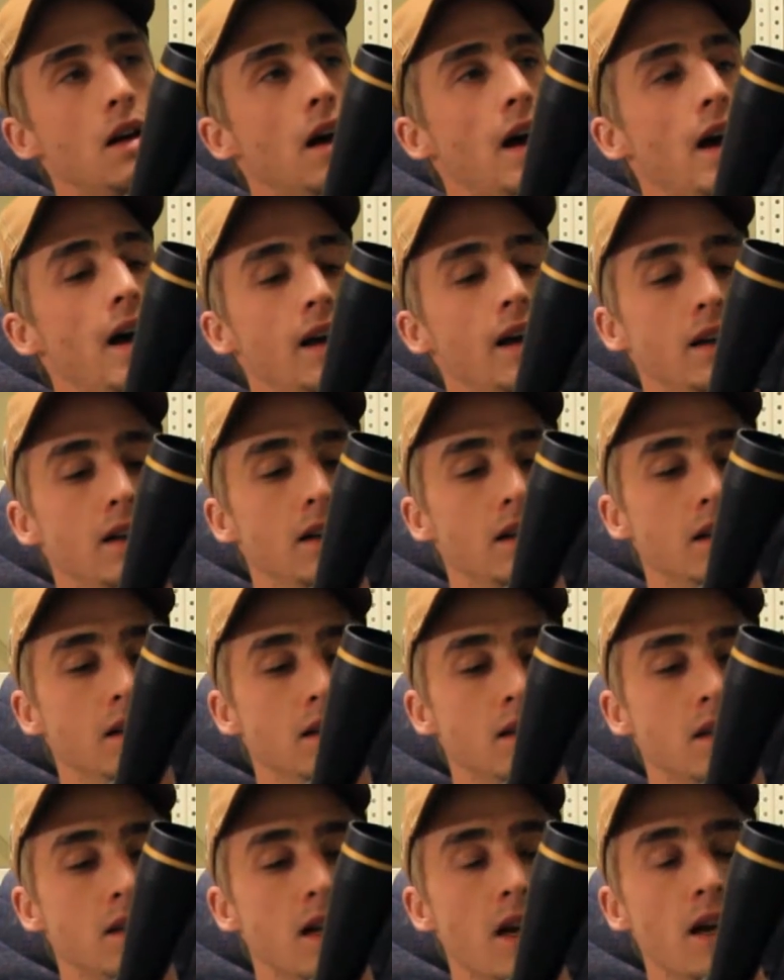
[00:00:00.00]
and it
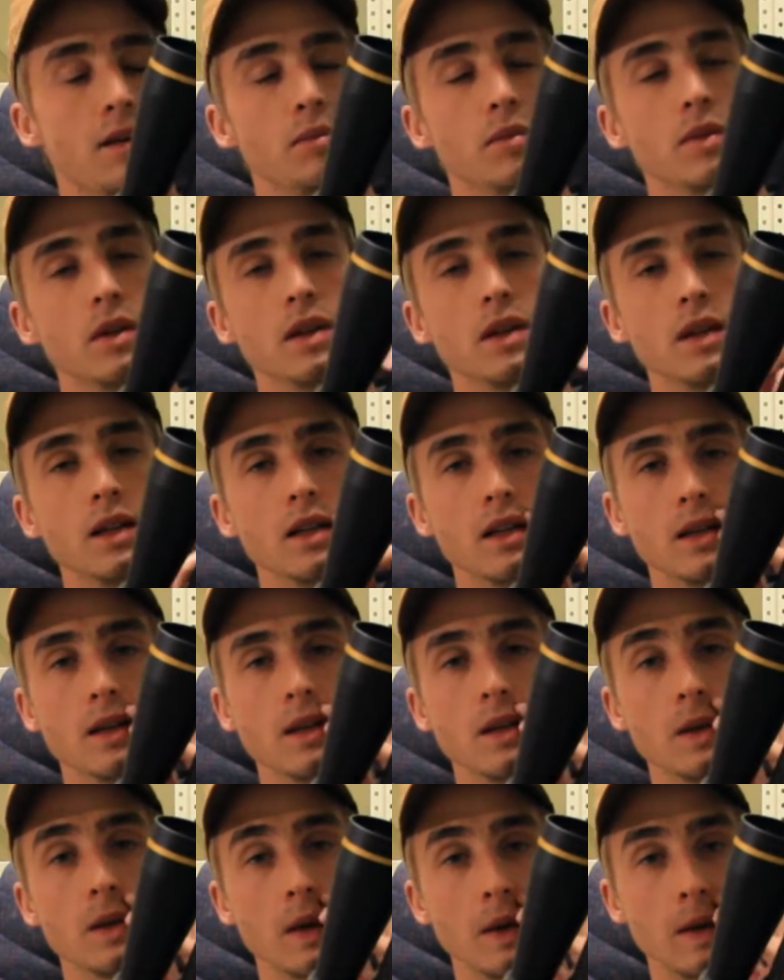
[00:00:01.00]
is chambered
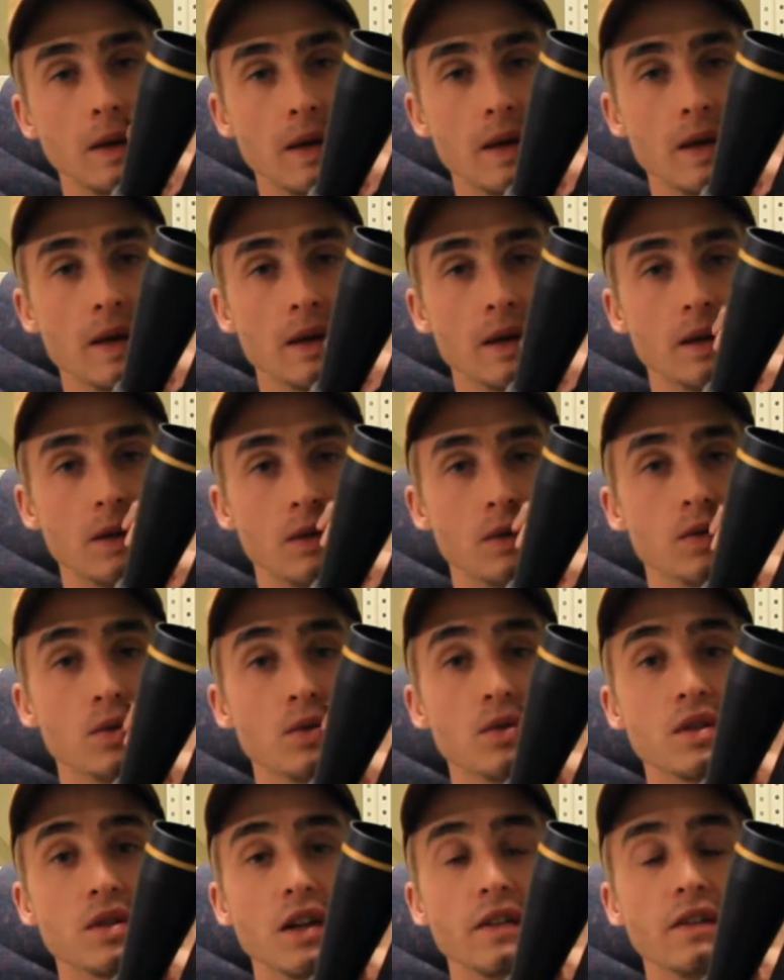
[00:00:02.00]
in a
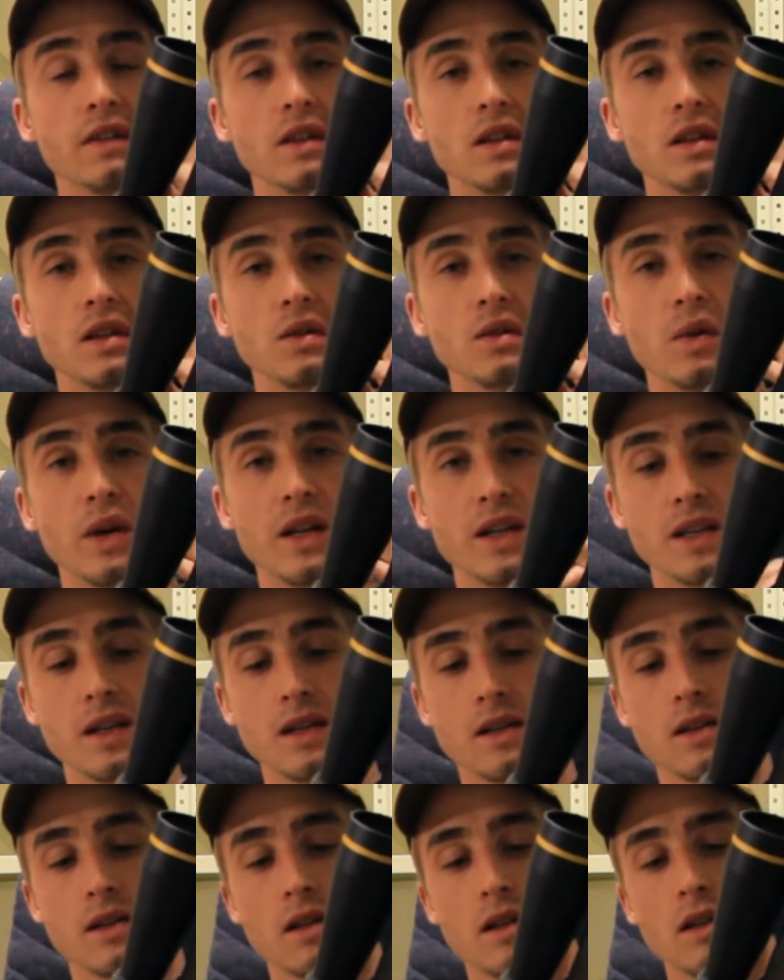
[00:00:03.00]
270
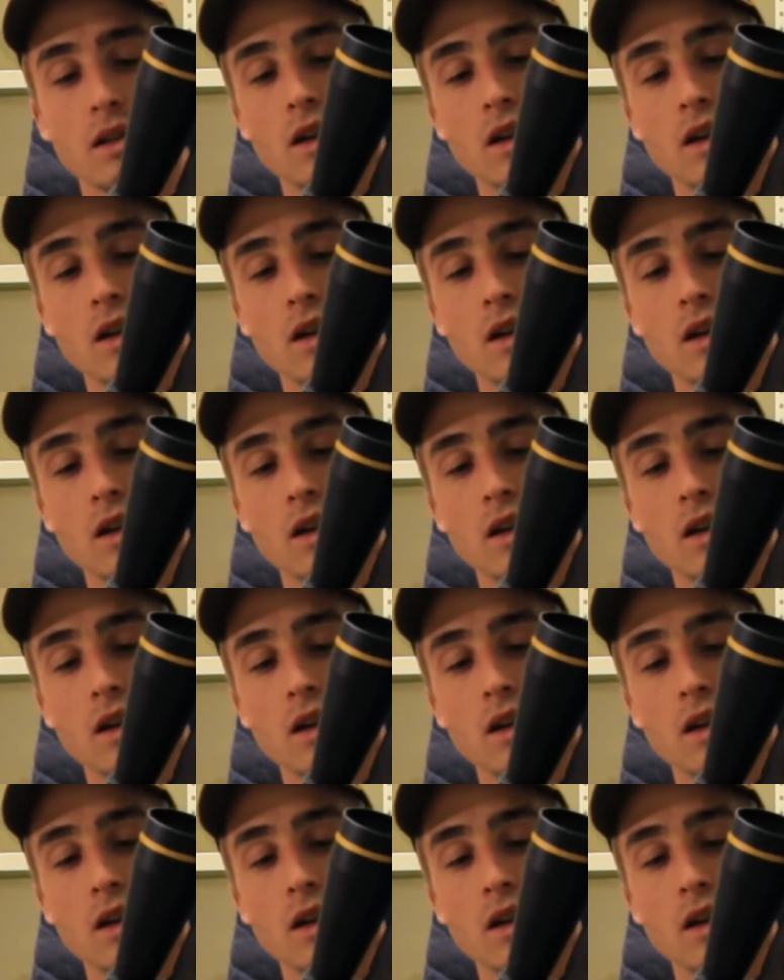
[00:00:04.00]
Winchester.